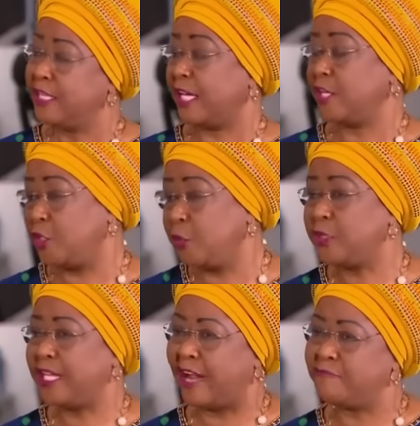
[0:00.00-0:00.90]
that you,
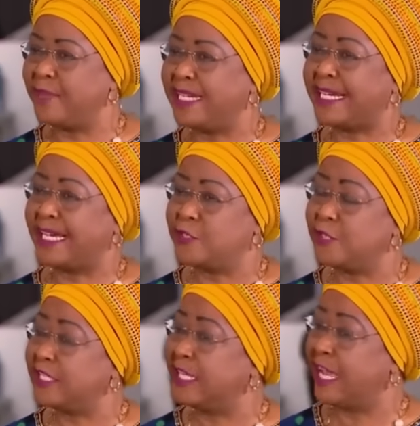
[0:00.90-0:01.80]
the government,
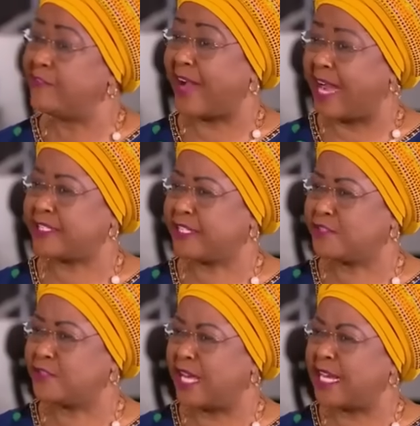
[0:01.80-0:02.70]
cannot have access
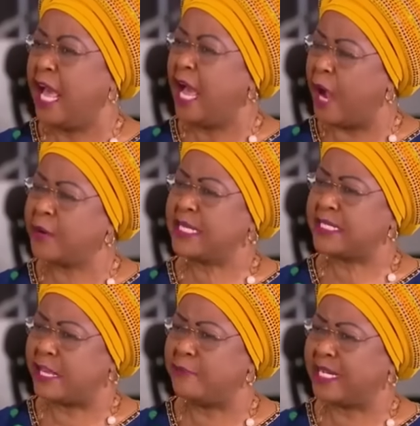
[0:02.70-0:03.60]
to that. How can
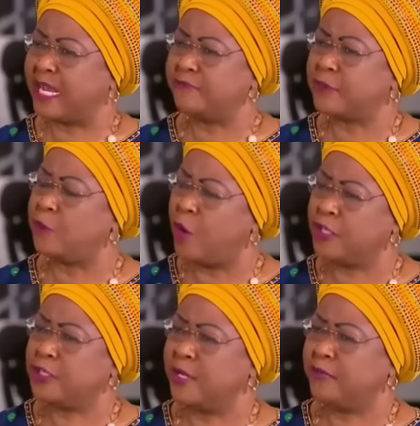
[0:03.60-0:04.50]
somebody come from
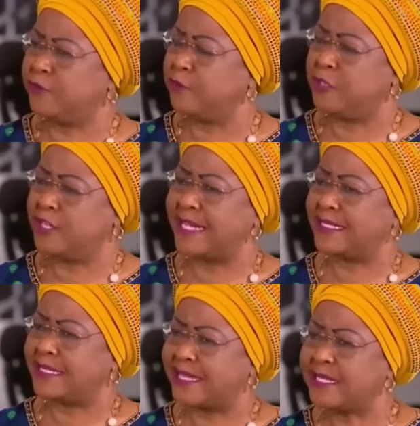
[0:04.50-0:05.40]
all the way from the
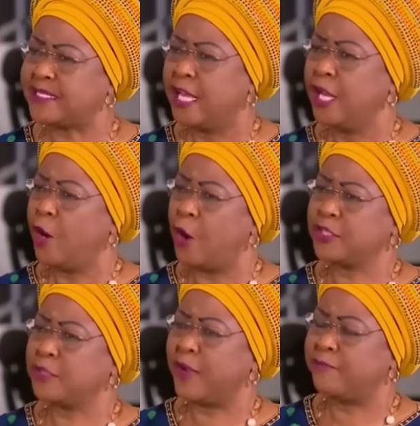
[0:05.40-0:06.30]
United States,
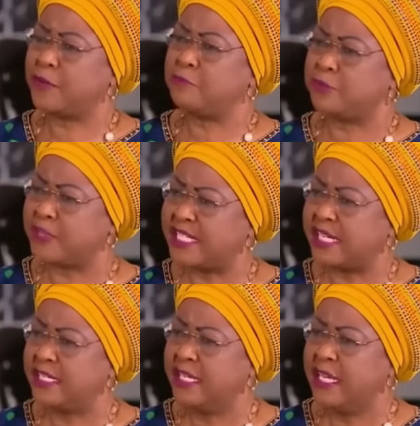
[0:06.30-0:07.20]
all the way from
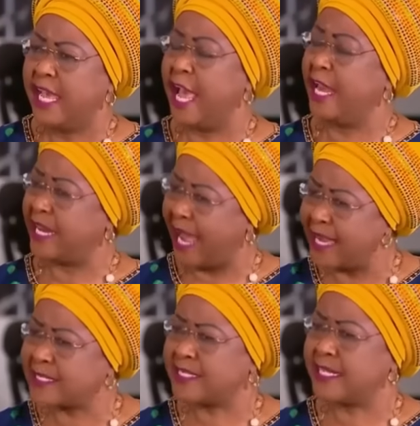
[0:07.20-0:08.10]
Britain, and
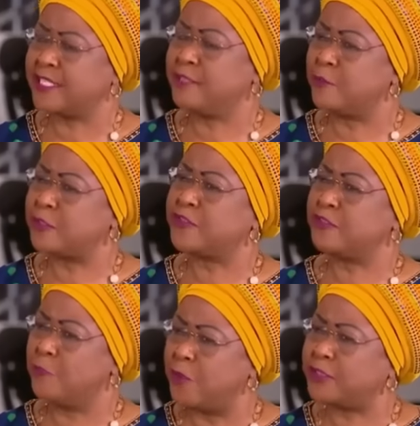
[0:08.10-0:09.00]
access the most
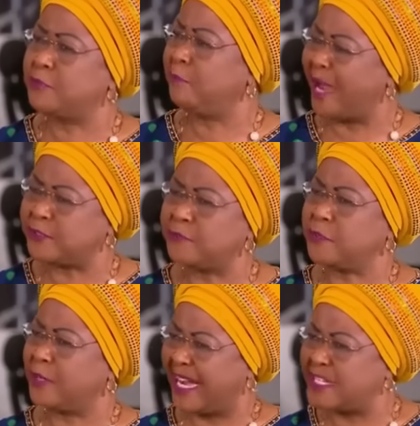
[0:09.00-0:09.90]
remote part of
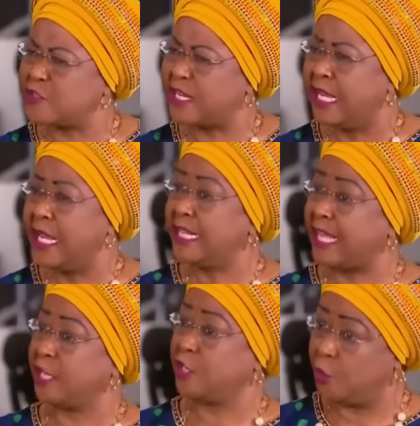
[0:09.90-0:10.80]
your country
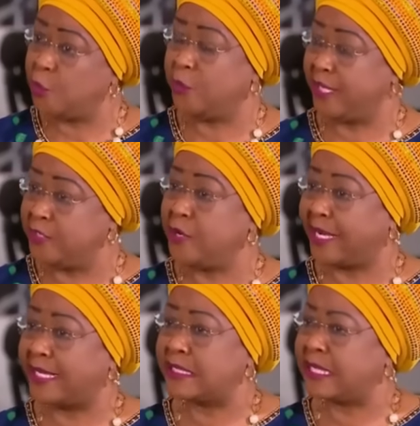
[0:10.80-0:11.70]
that you in your
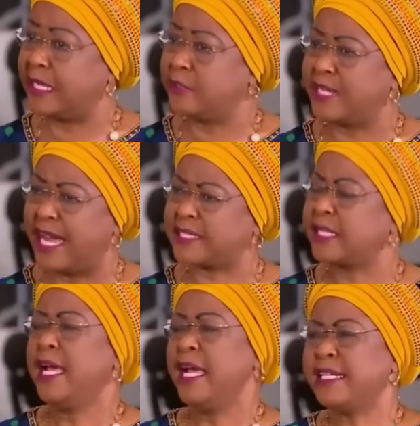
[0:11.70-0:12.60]
country cannot access?
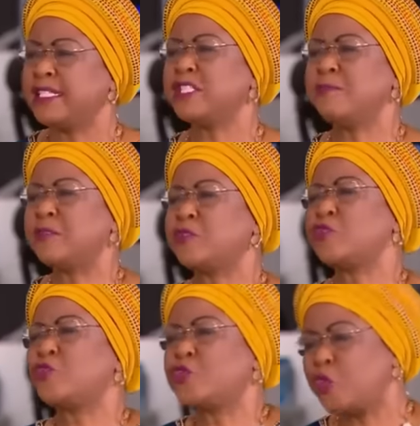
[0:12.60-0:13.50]
It is the most
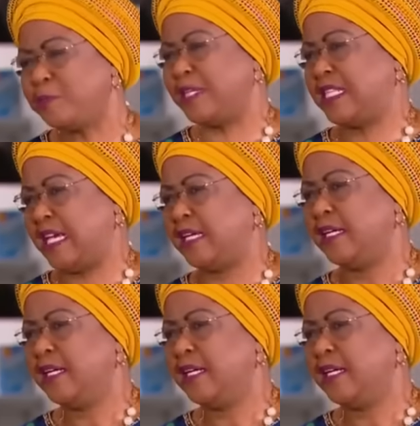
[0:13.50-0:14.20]
stupid thing.